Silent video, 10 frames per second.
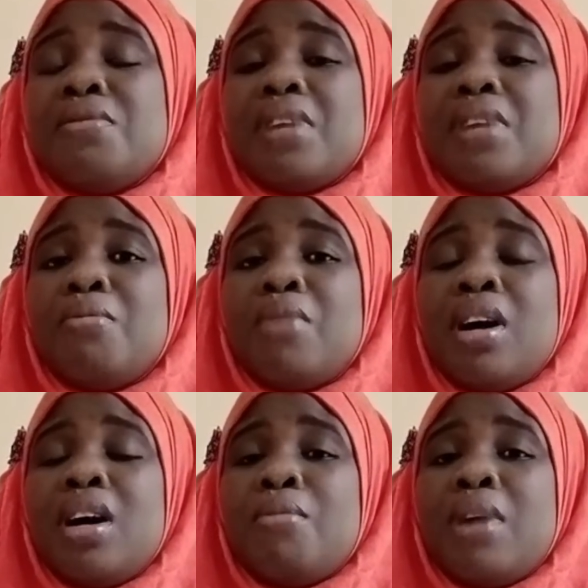
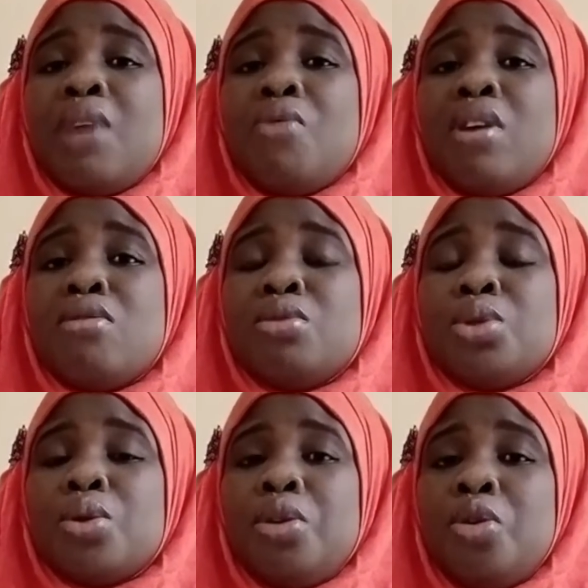
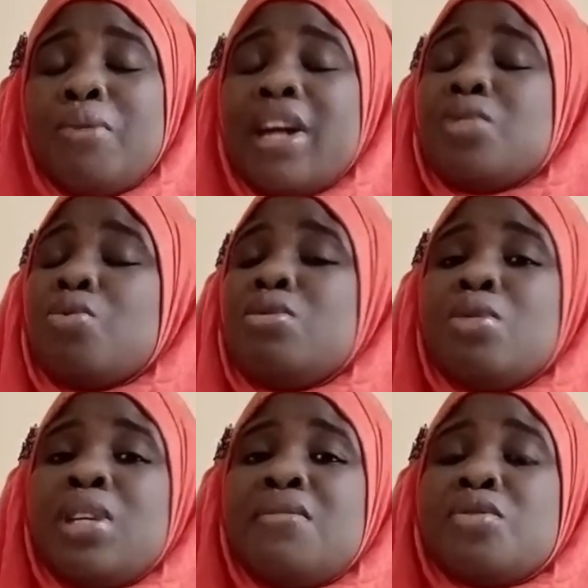aquaculture, you might want to
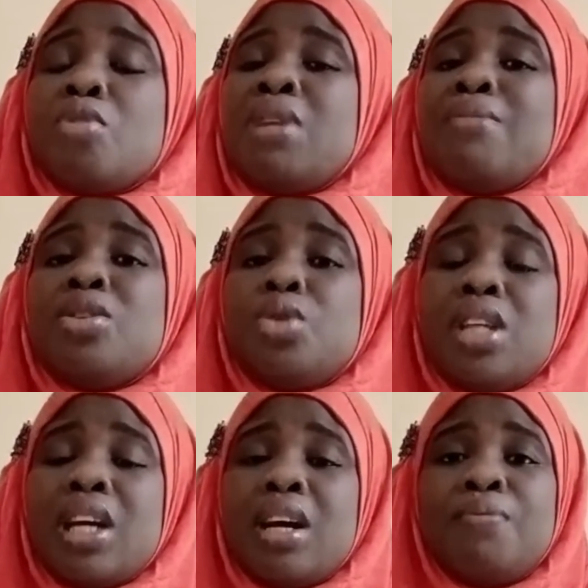give
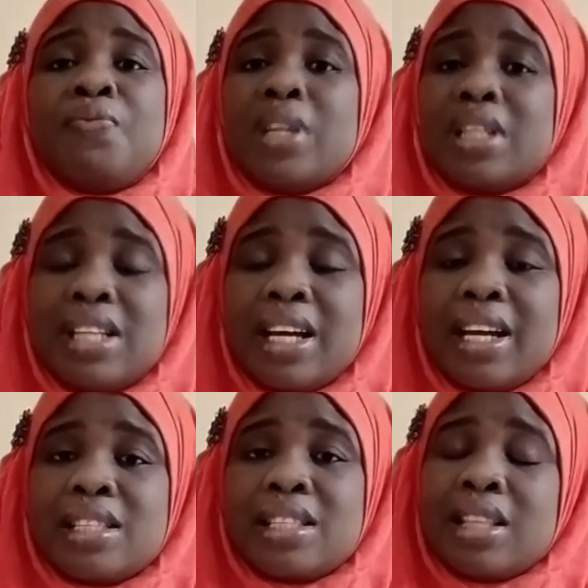supplementary
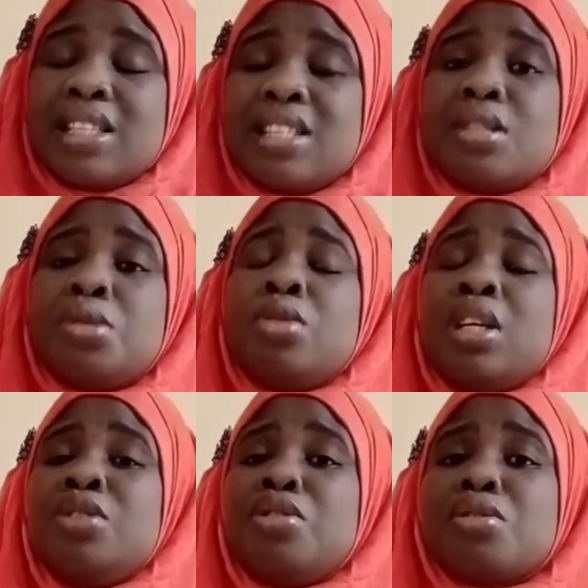diets. That is,
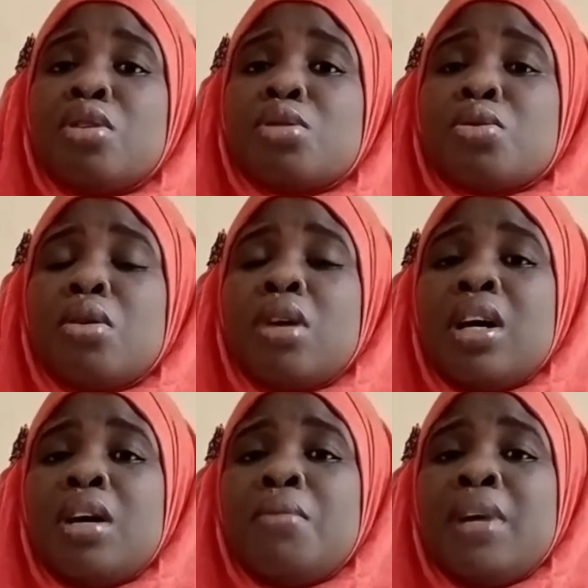it does not
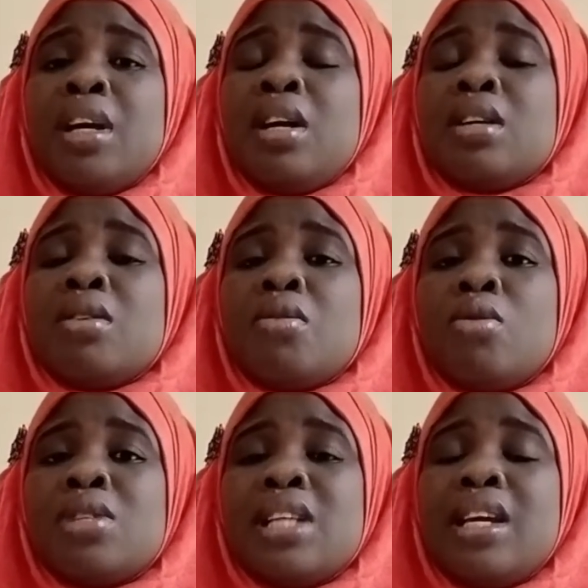
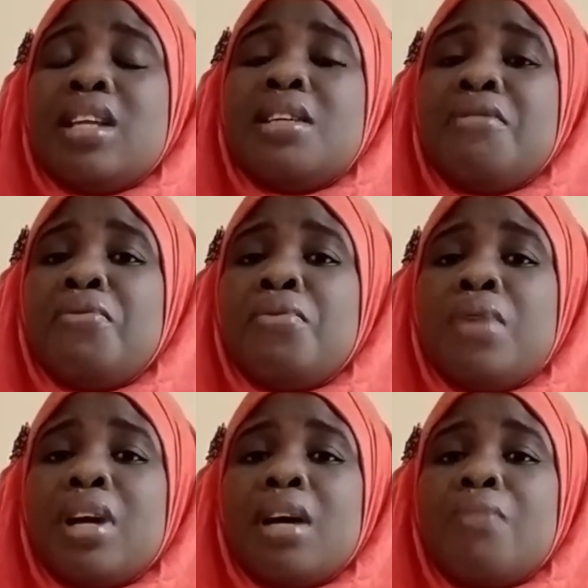contain the full
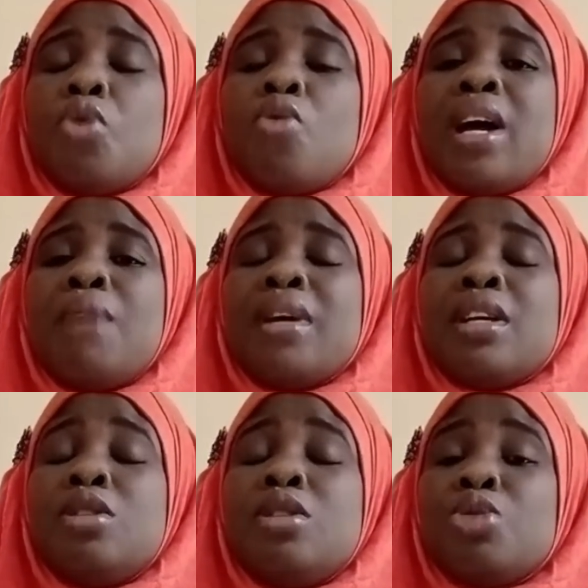
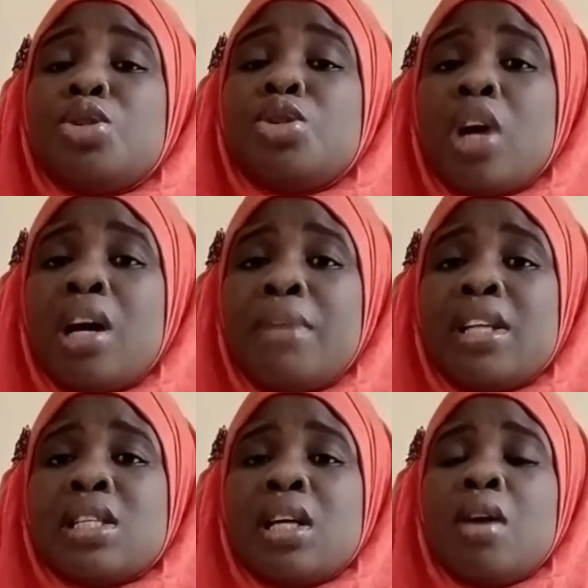nutrient
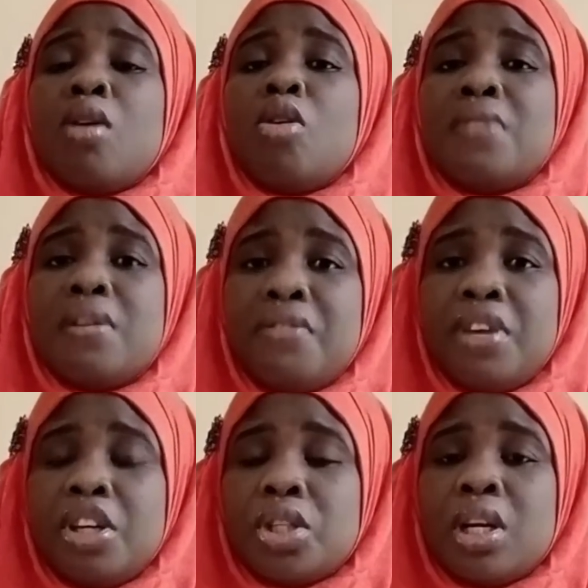requirements of the
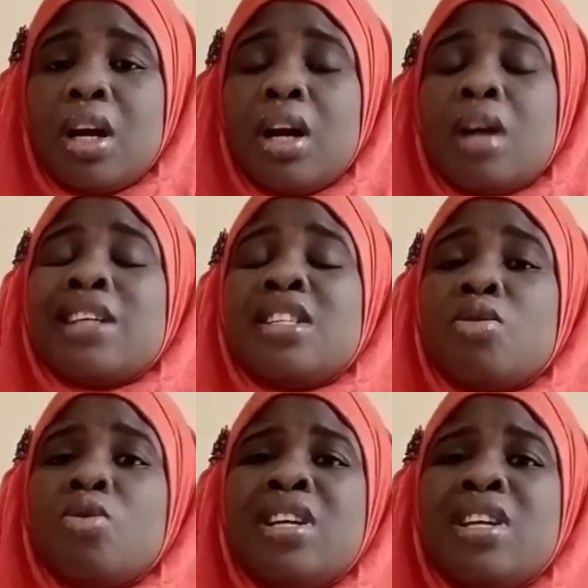fish. It is
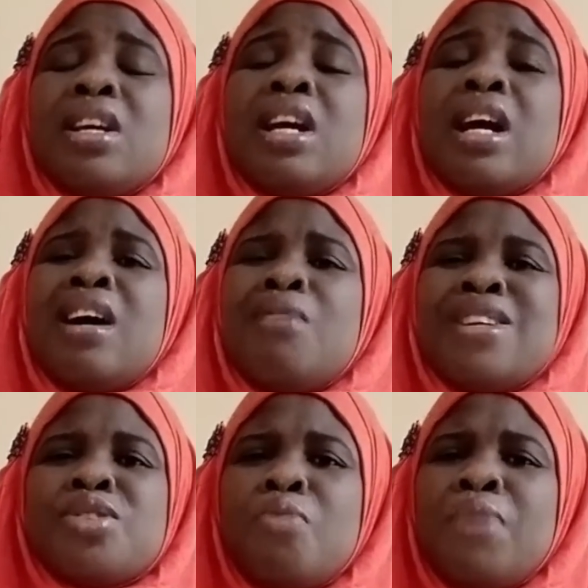only
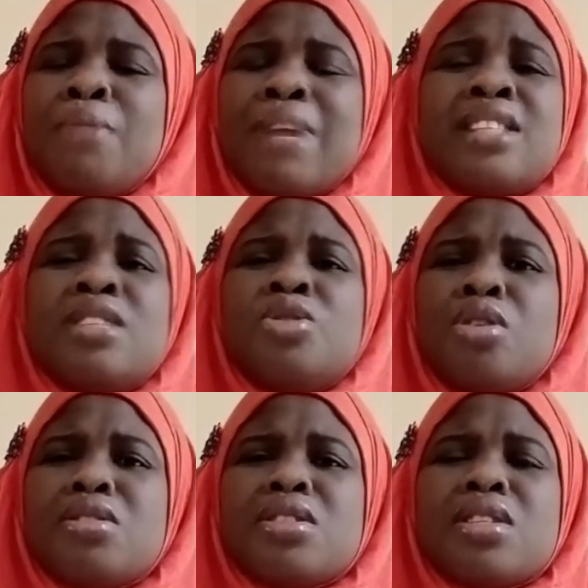a supplement. It is
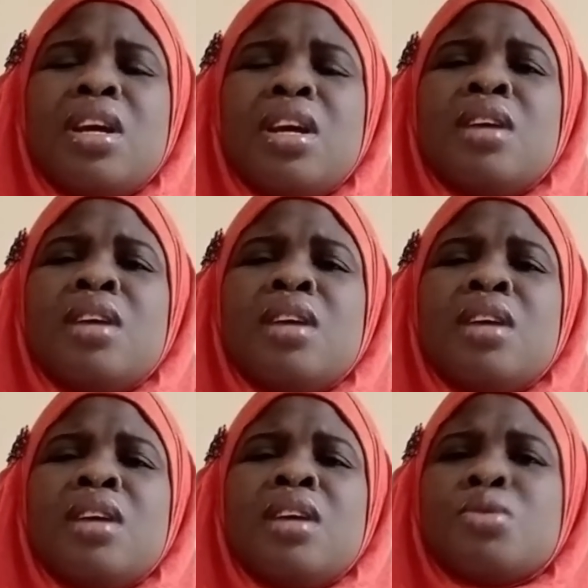just
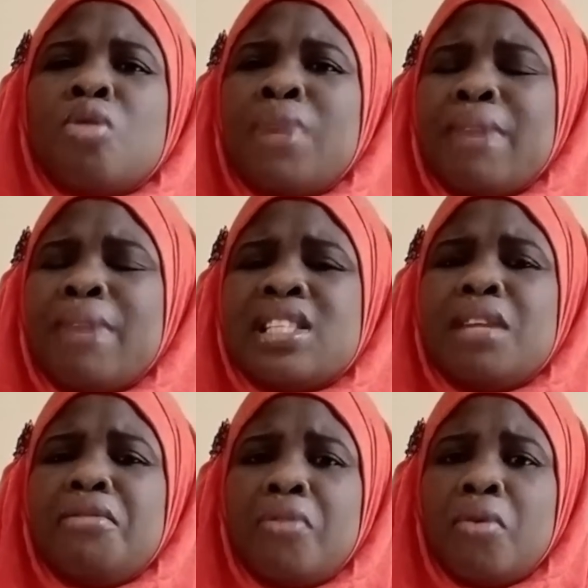
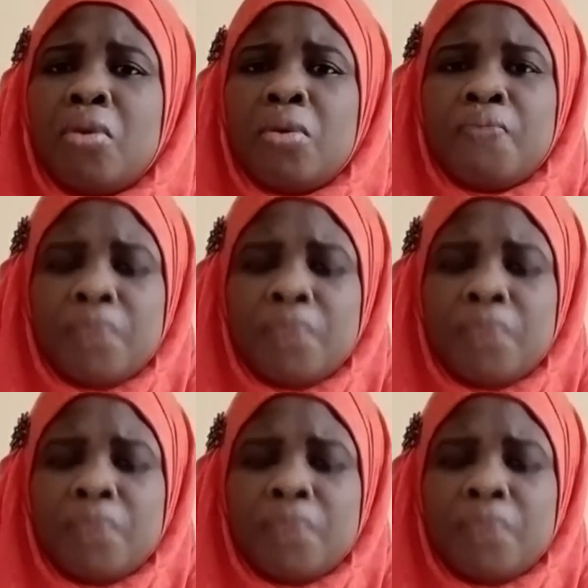supplementing for